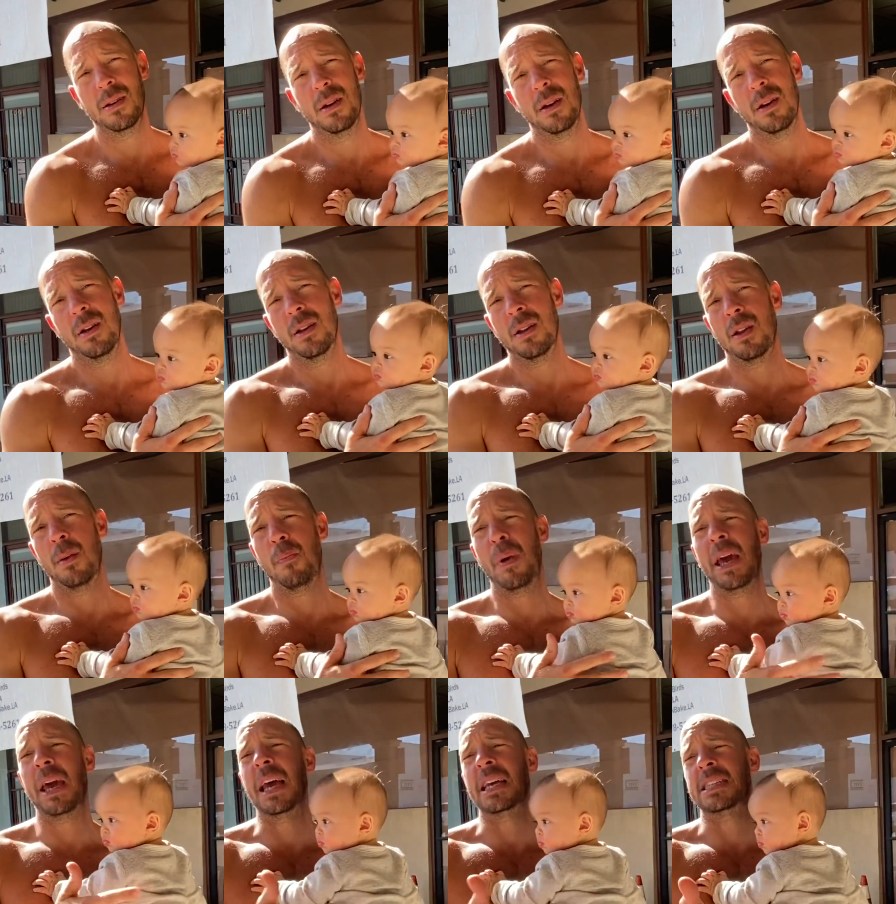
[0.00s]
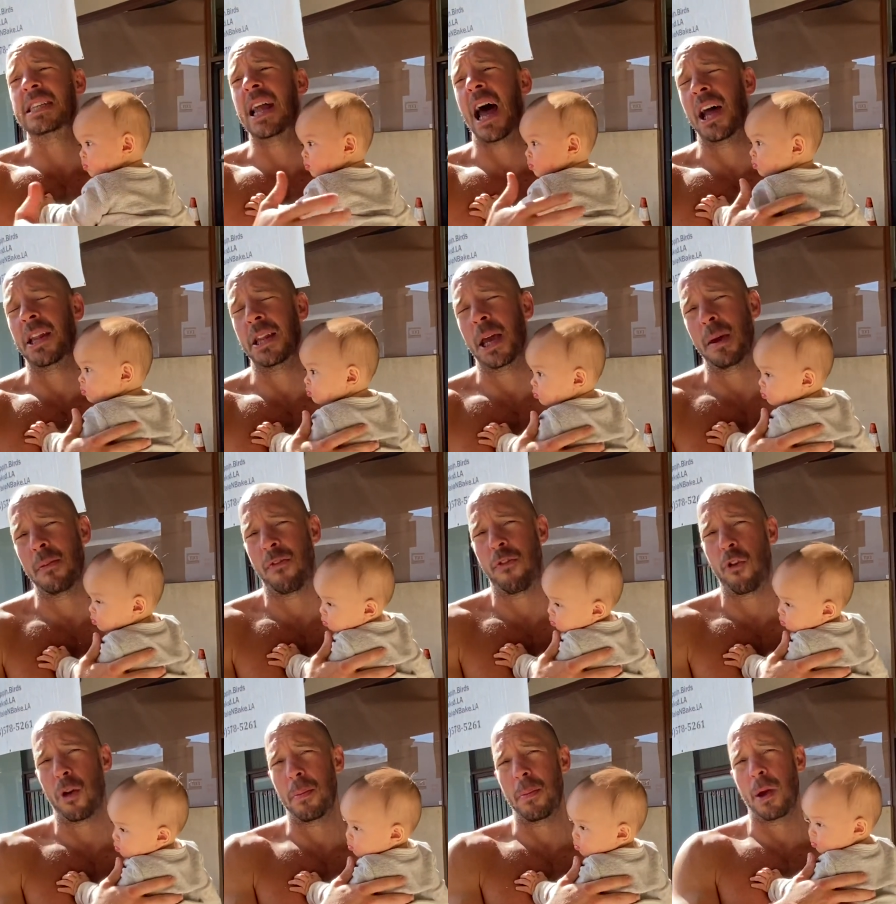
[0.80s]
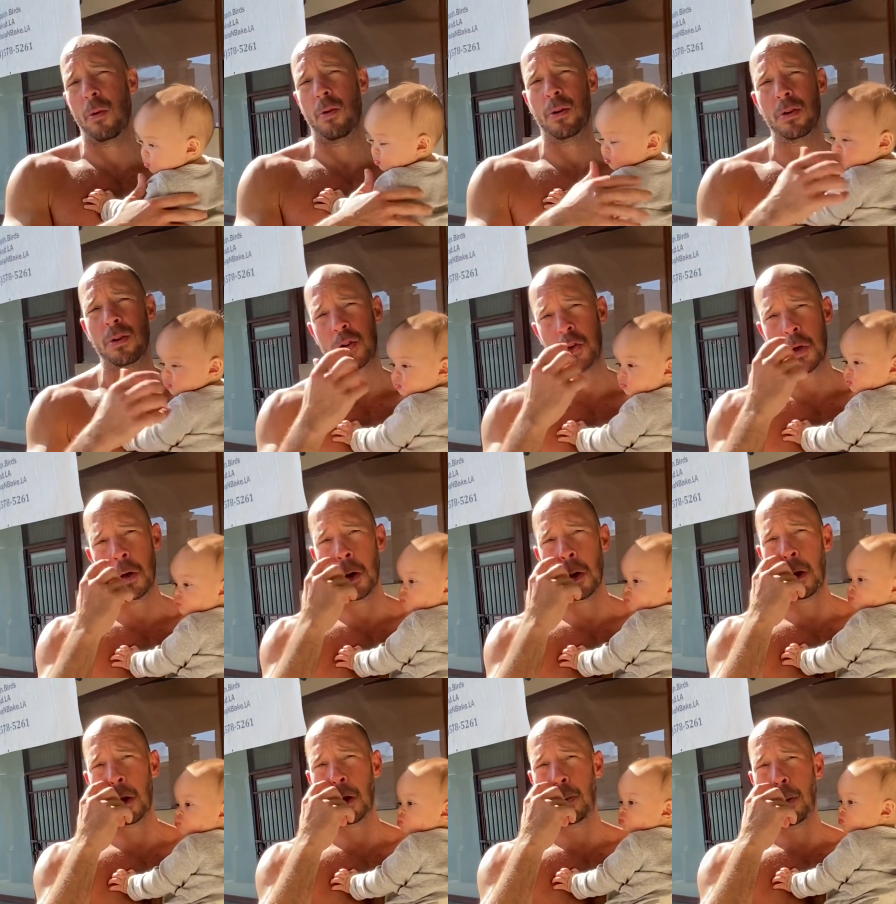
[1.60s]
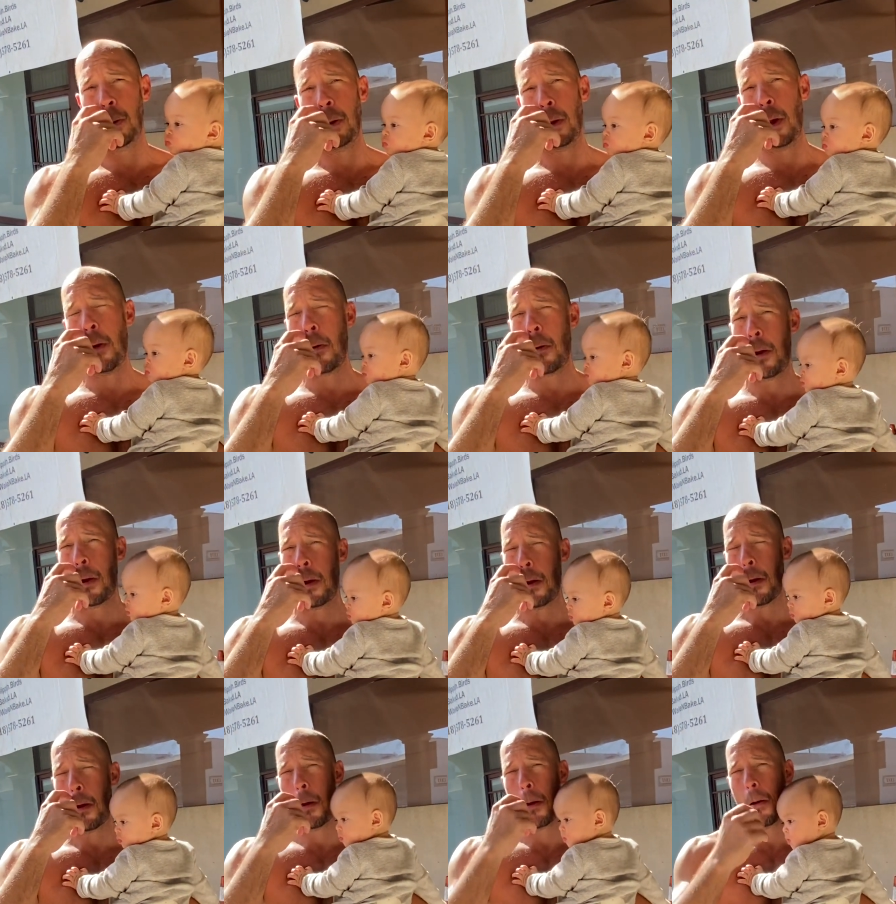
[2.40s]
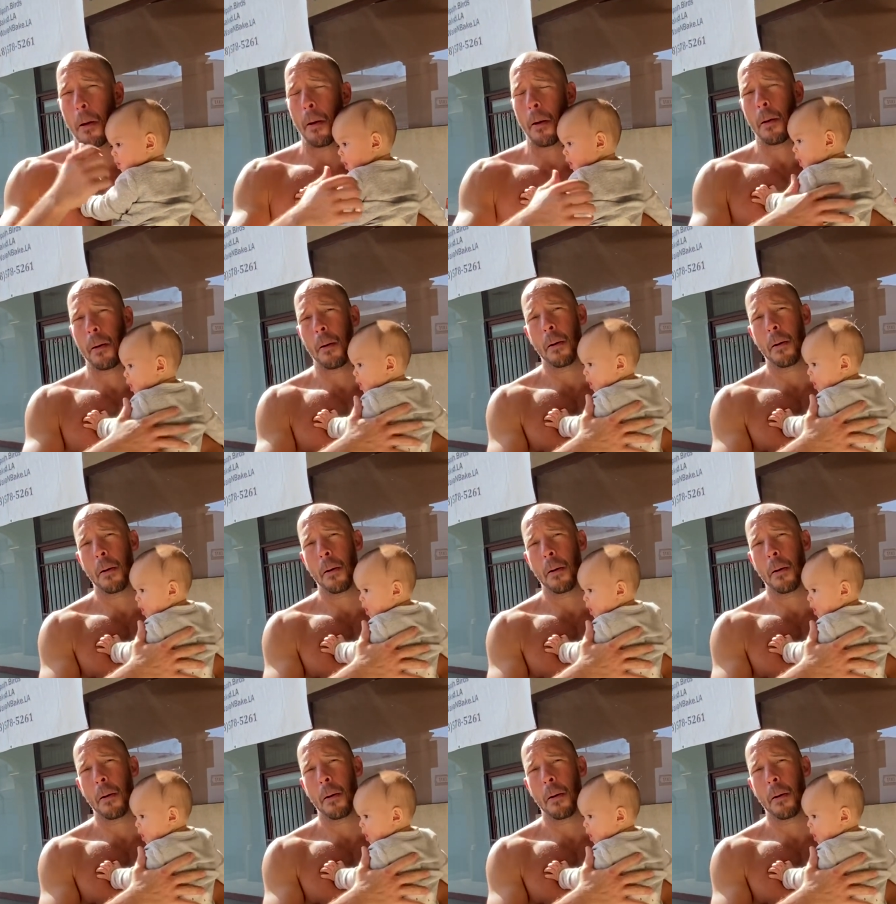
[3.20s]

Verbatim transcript: But you the were biggest, not named Floyd Mayweather Jr. Let's put it that were way. Were you shocked?